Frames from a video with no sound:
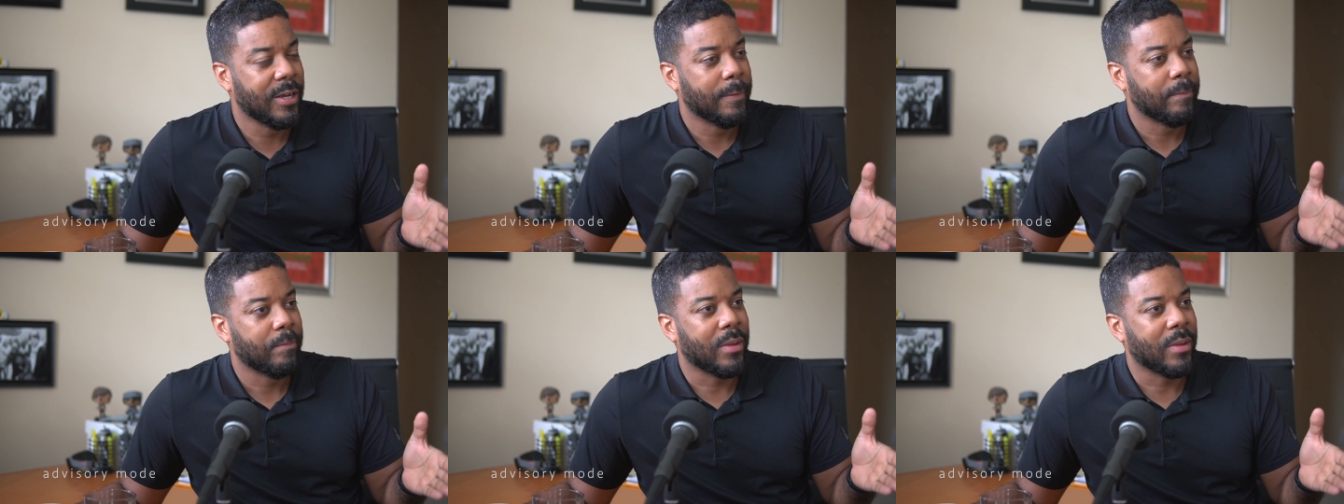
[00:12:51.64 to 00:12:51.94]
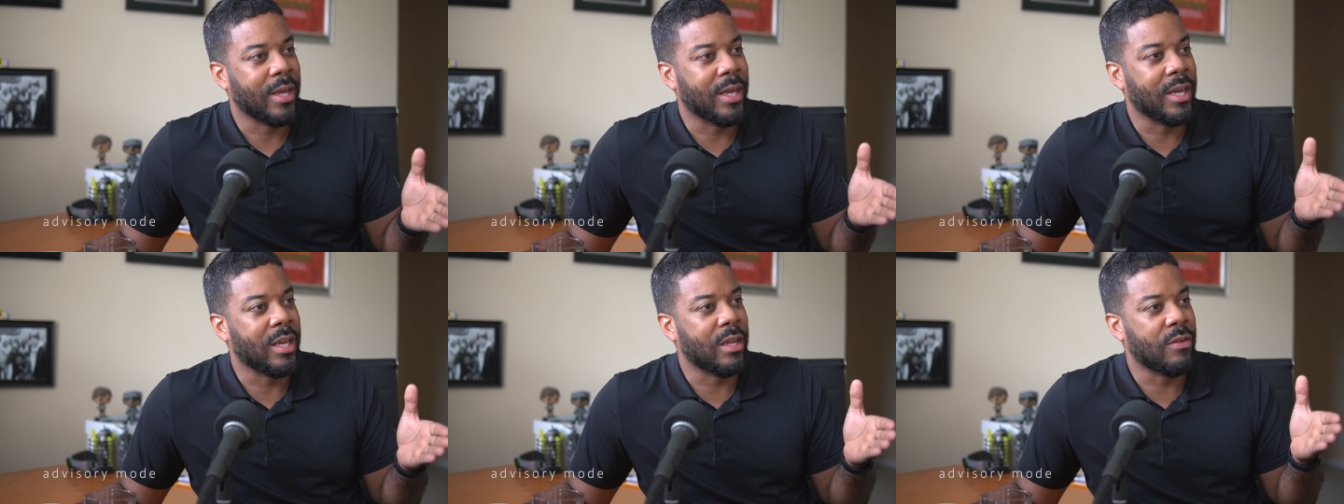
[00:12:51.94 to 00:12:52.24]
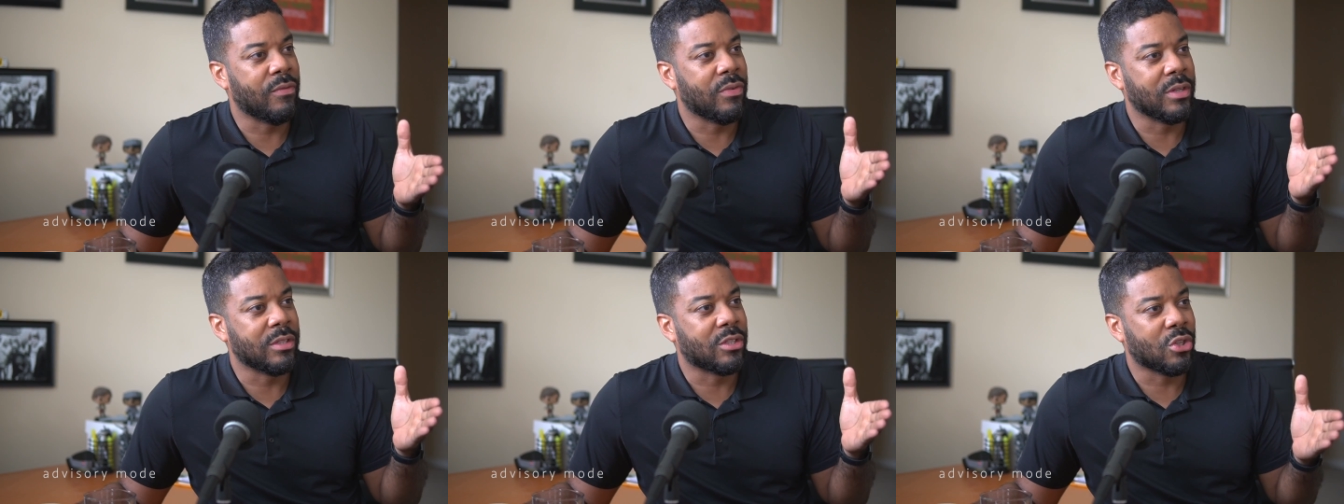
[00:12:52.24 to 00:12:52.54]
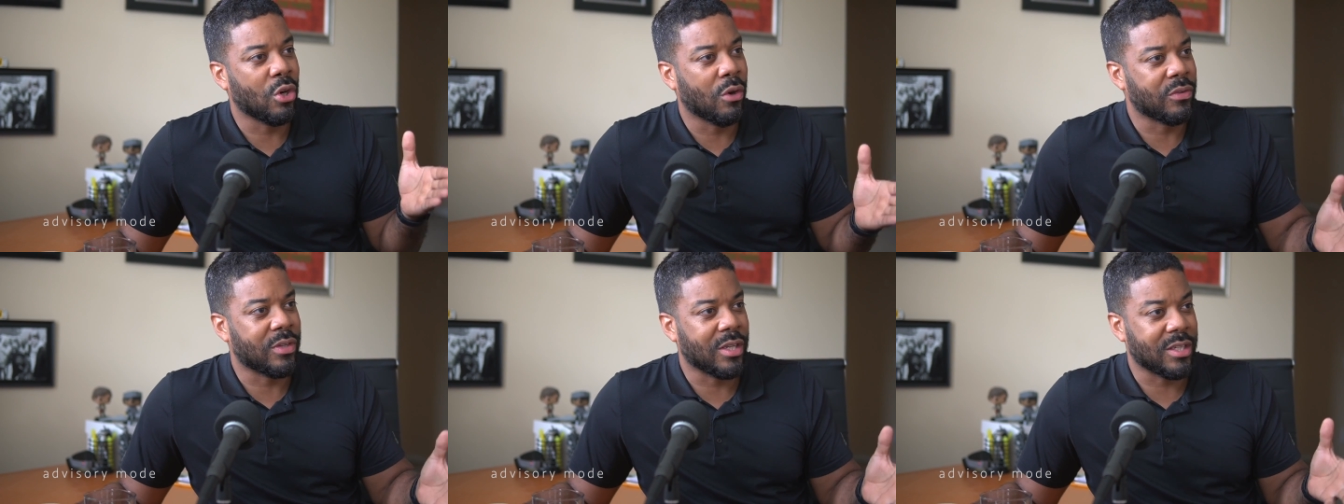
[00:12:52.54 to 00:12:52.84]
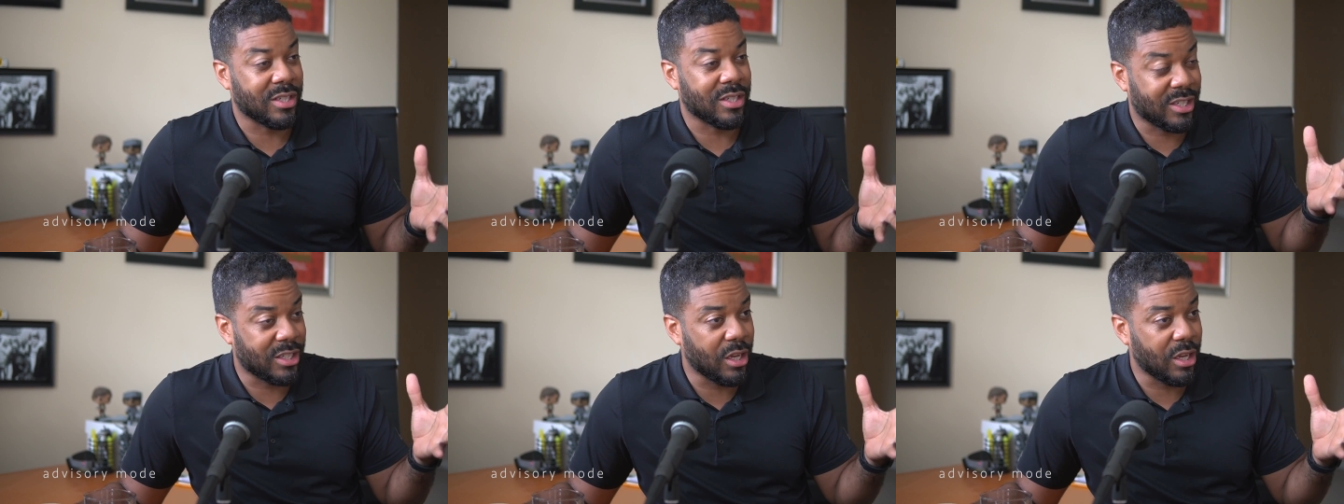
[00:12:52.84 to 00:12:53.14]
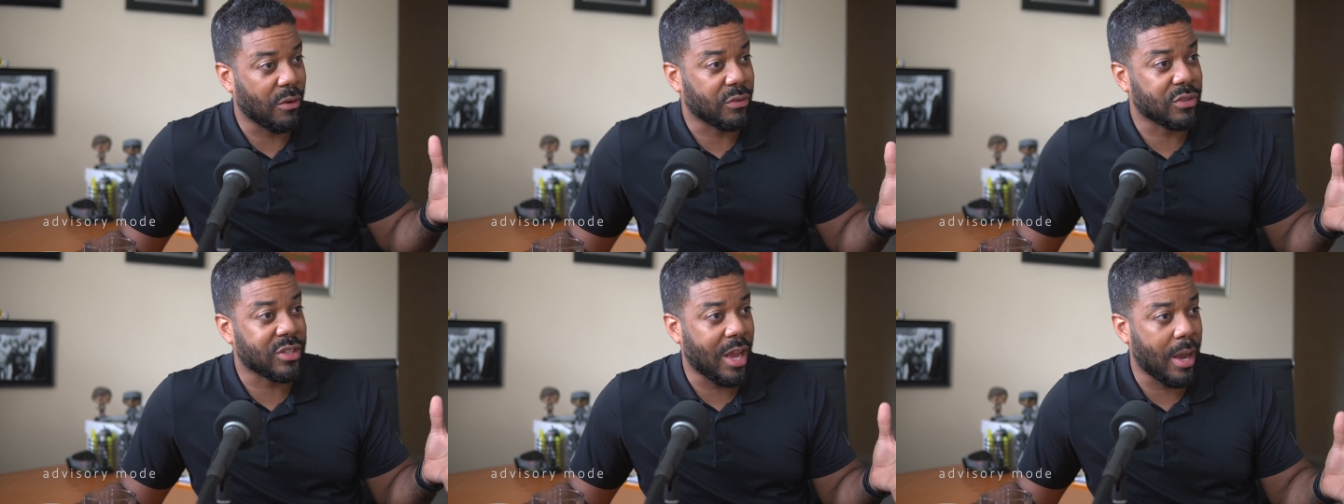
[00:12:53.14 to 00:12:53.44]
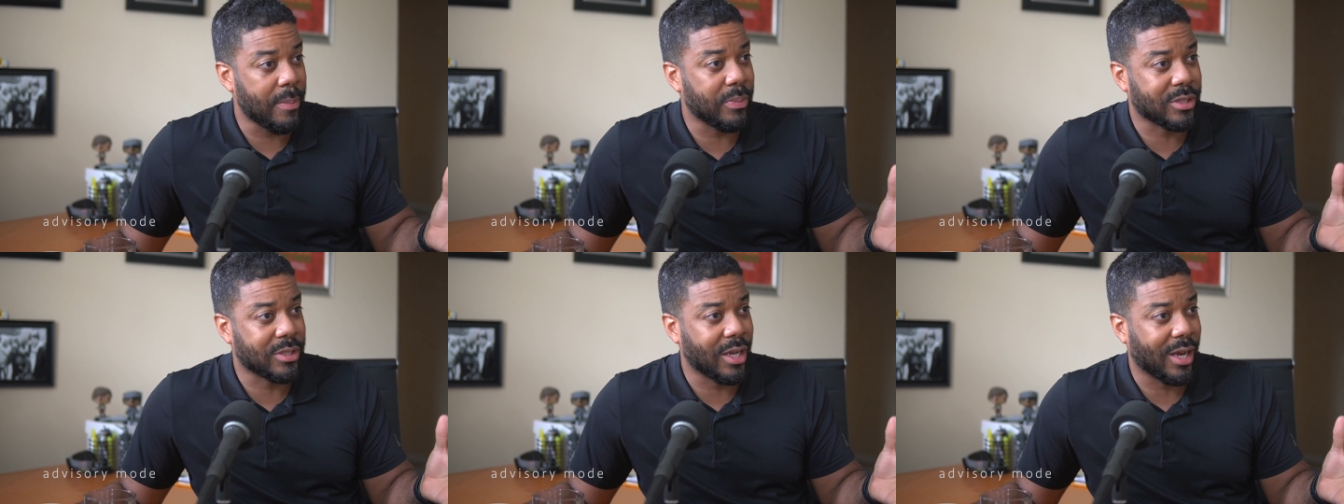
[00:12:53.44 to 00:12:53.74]
it even serves as a
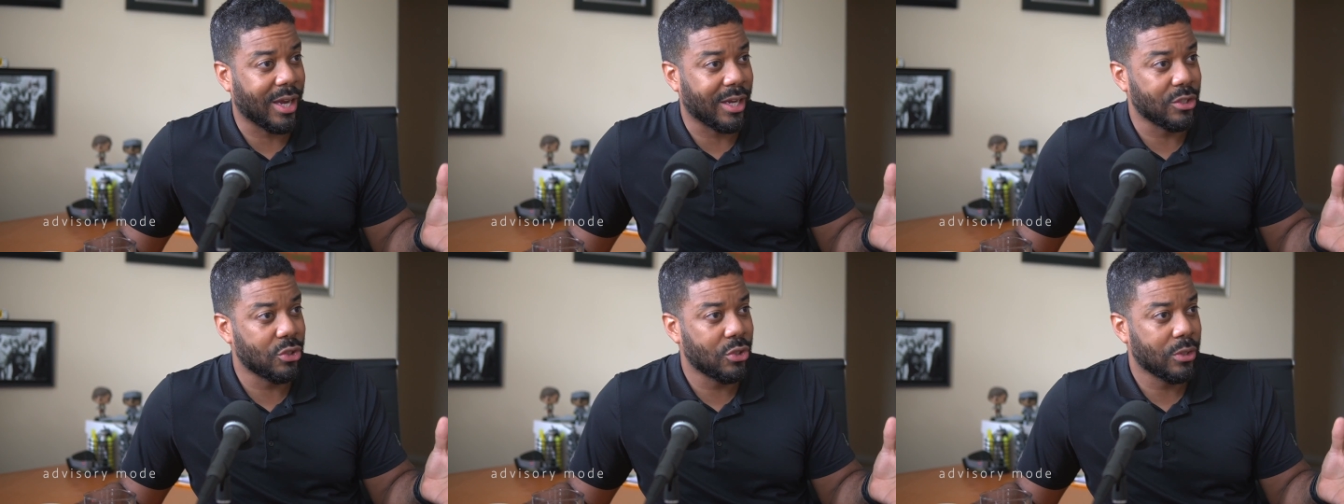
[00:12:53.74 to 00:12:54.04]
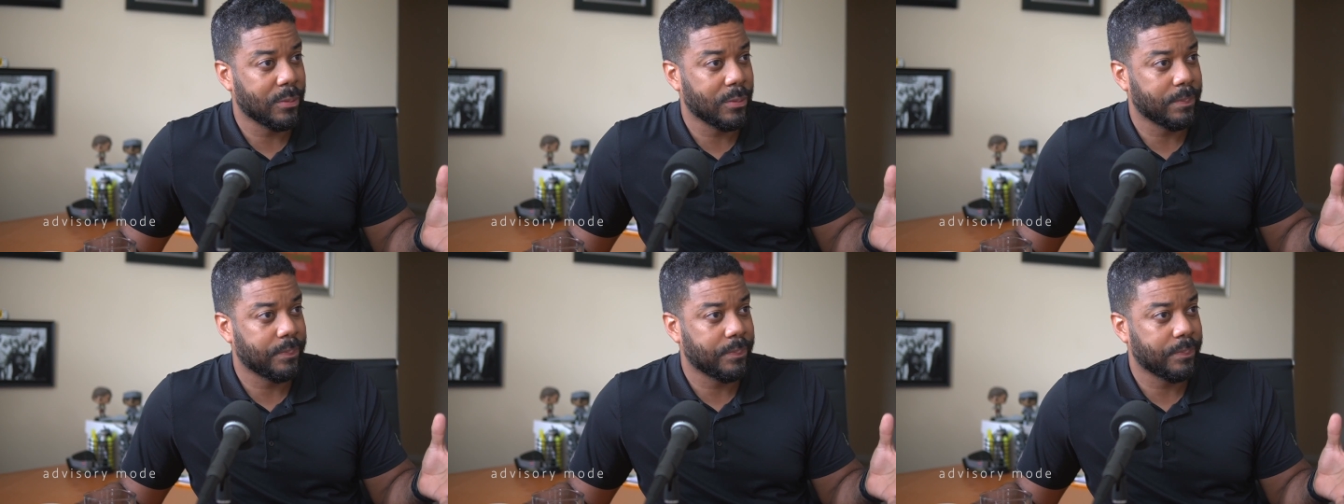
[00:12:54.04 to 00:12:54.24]
self-sabotage,